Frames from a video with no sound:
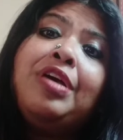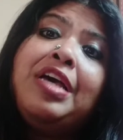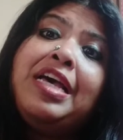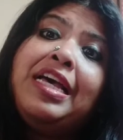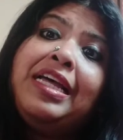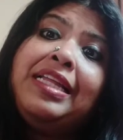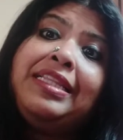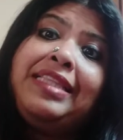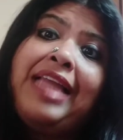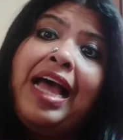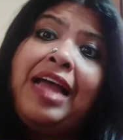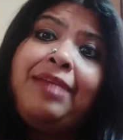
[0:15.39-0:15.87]

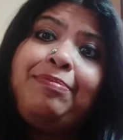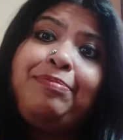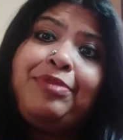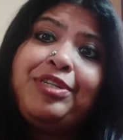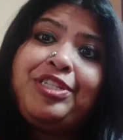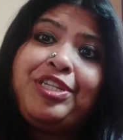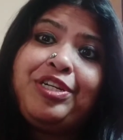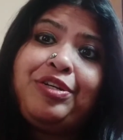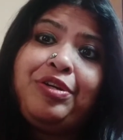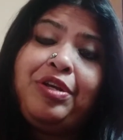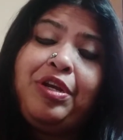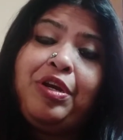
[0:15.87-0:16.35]
that
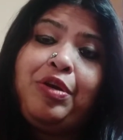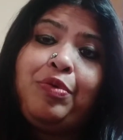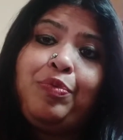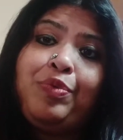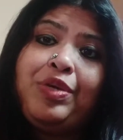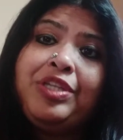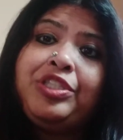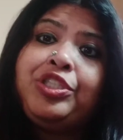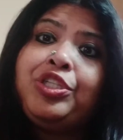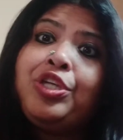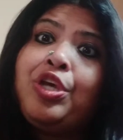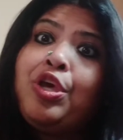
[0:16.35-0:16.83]
particular
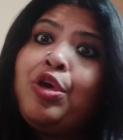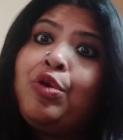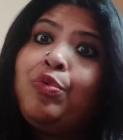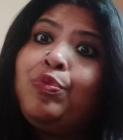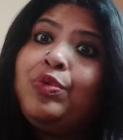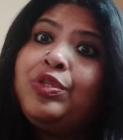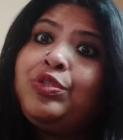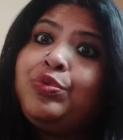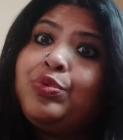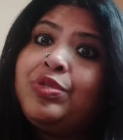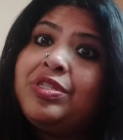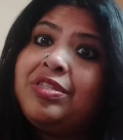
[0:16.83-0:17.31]
wish
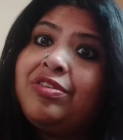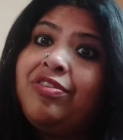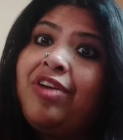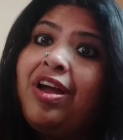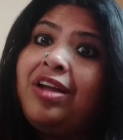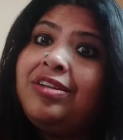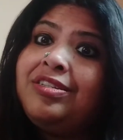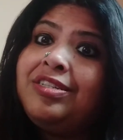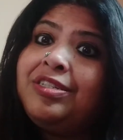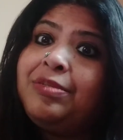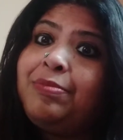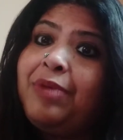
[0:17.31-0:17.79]
which was
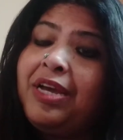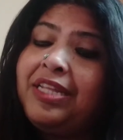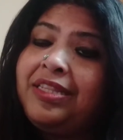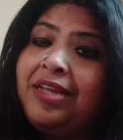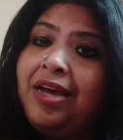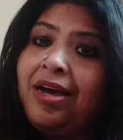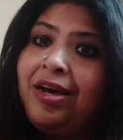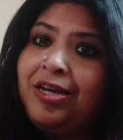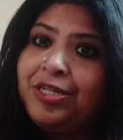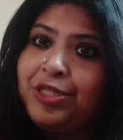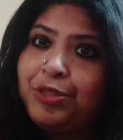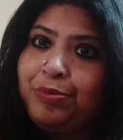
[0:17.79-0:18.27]
granted by the
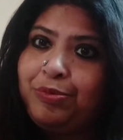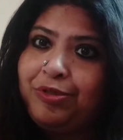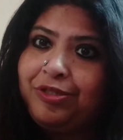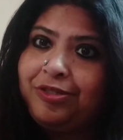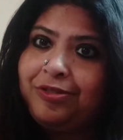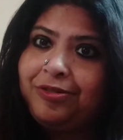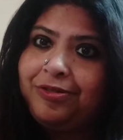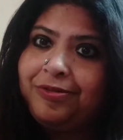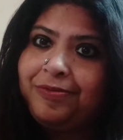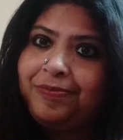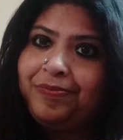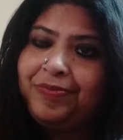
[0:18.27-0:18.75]
husband.